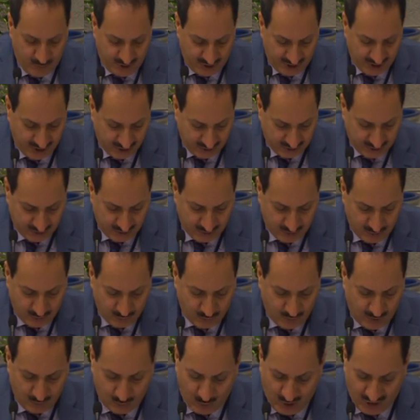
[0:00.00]
have made it
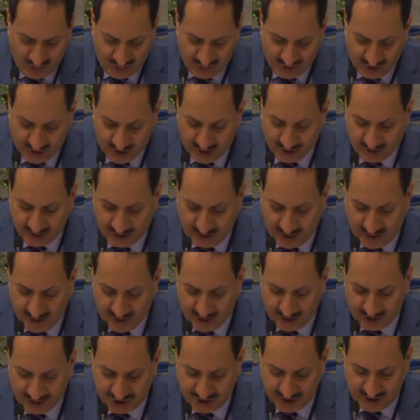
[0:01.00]
impossible for
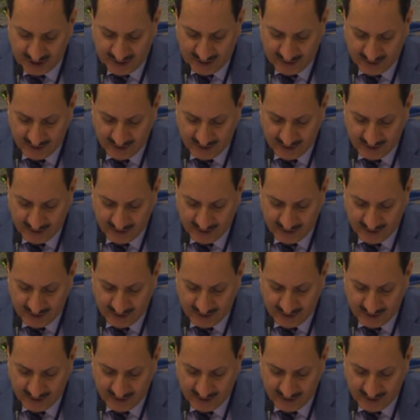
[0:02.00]
any